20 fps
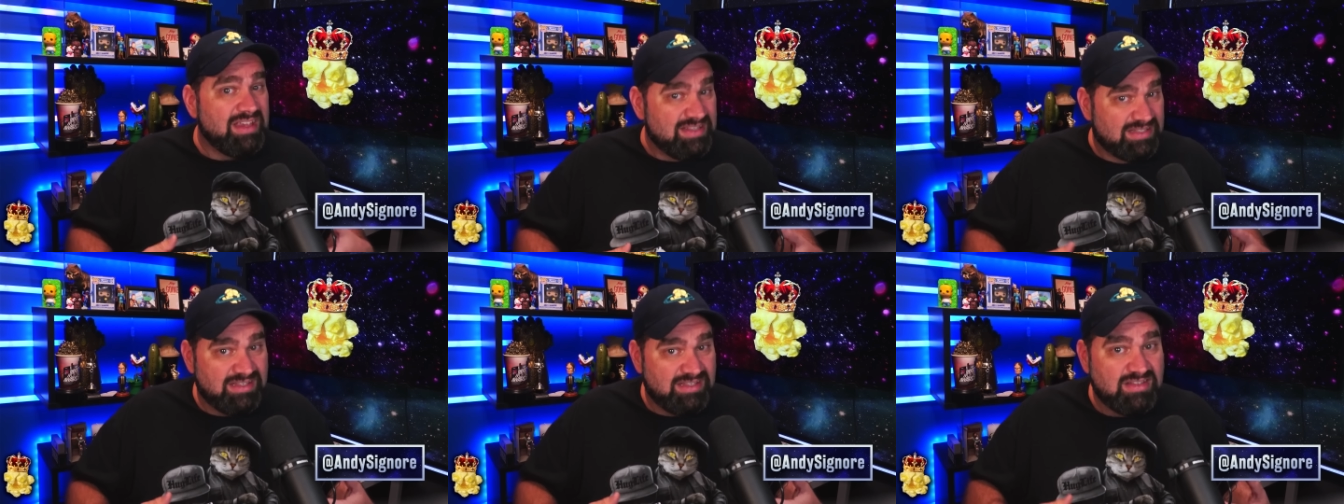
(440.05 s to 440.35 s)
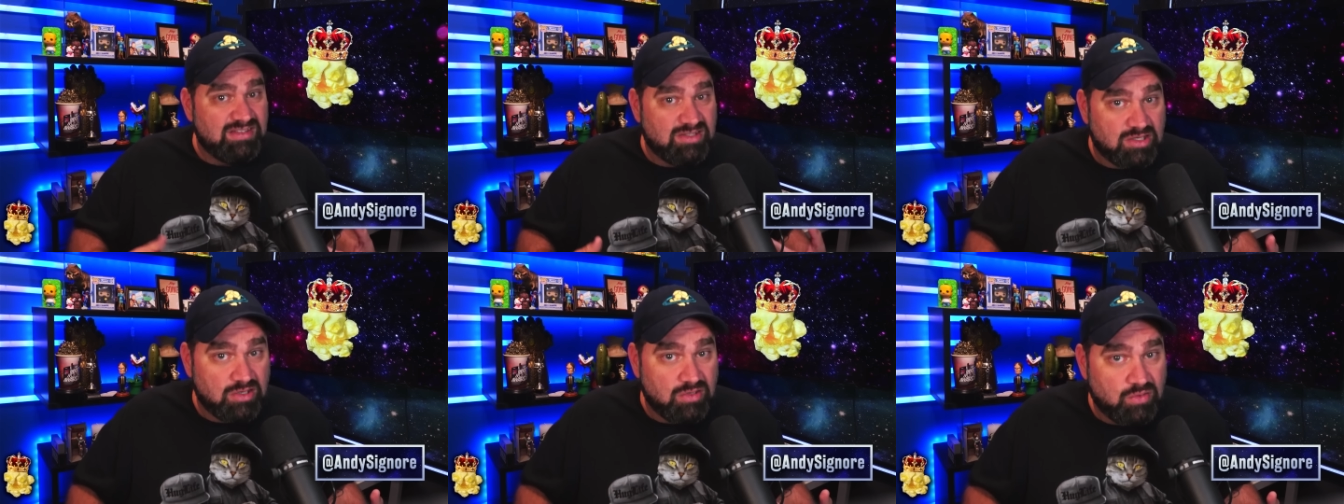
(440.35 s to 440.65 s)
is
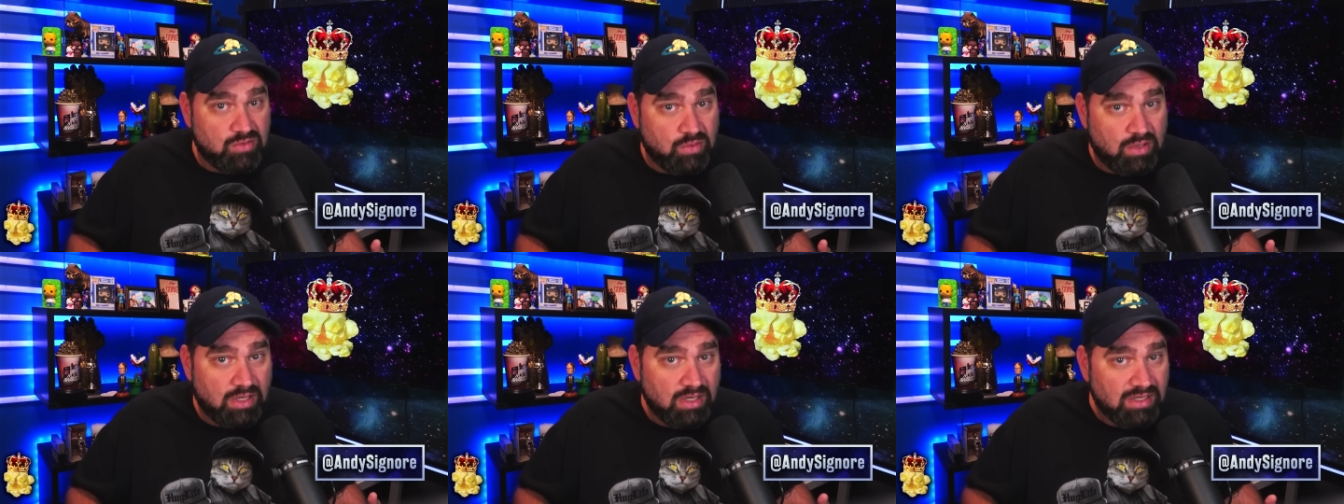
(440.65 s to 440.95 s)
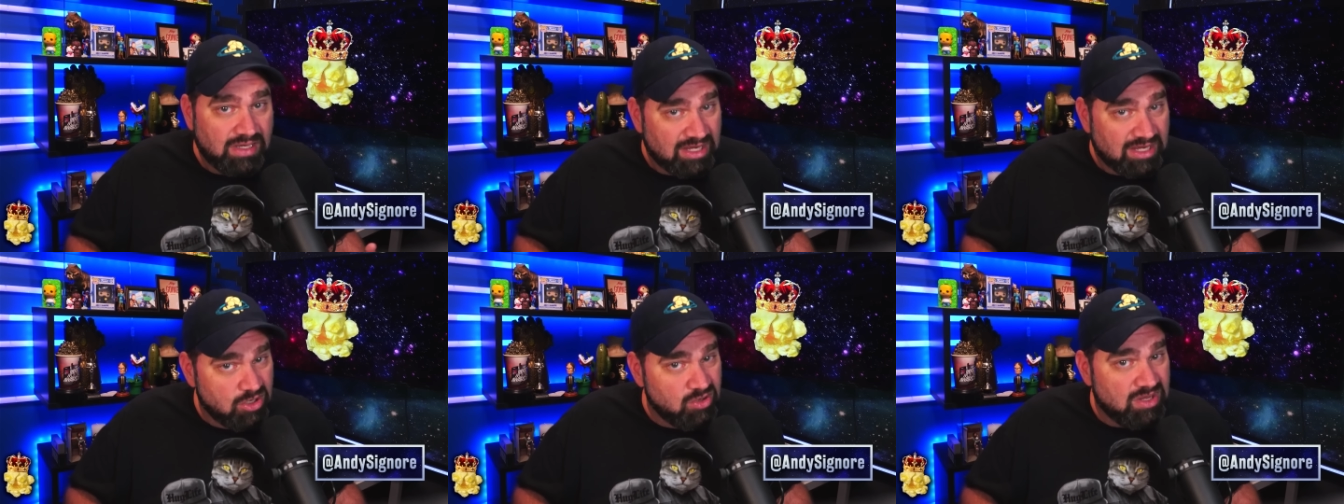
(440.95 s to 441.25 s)
this you?
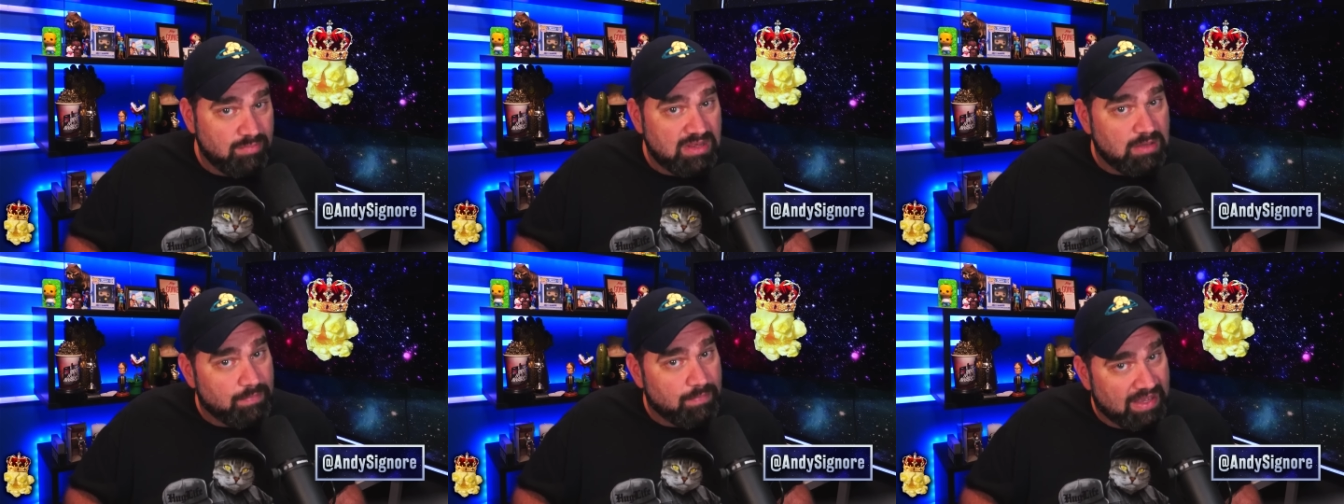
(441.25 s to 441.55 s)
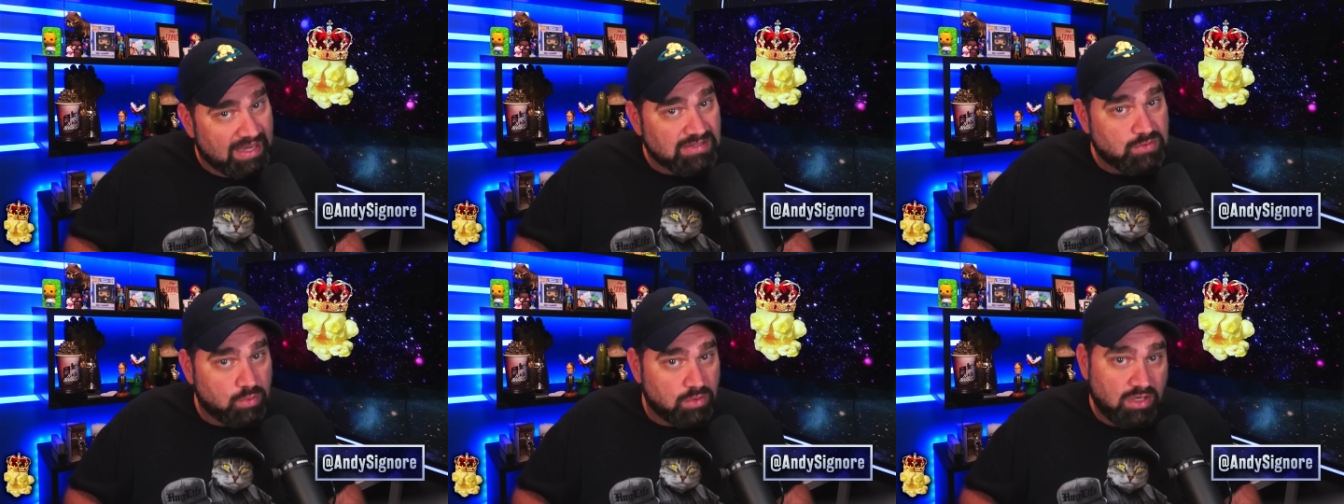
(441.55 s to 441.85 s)
Can you give me the
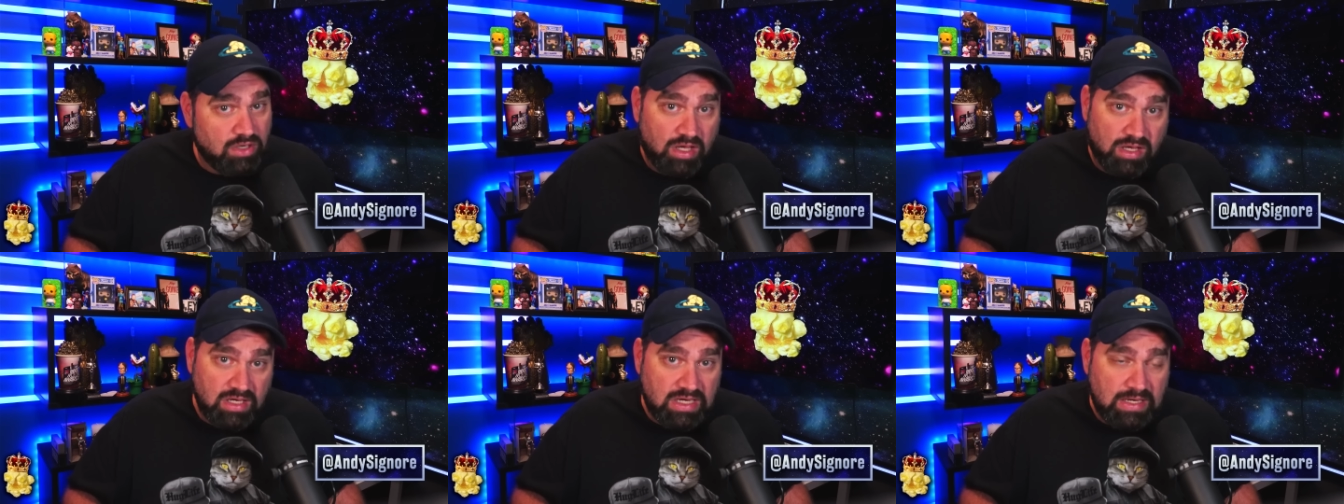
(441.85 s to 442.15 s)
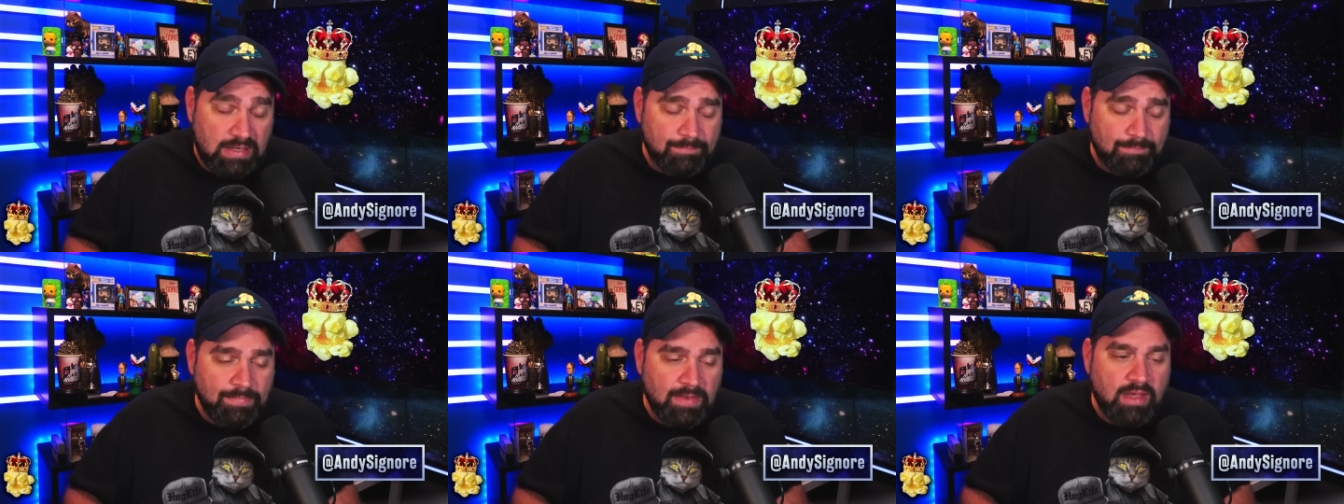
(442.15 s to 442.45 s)
password,
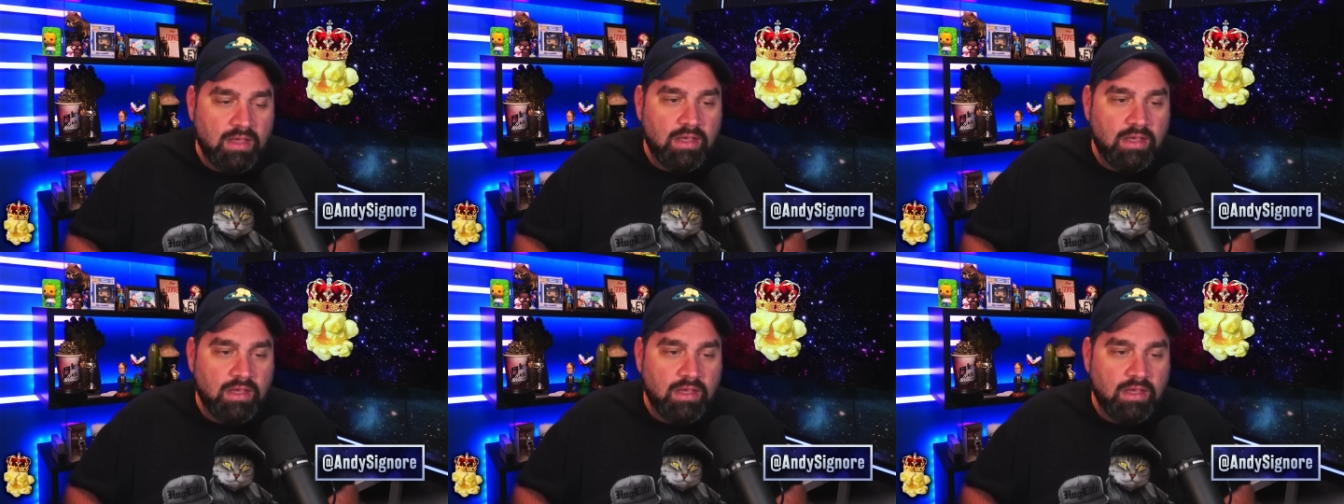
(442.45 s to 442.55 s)
honey?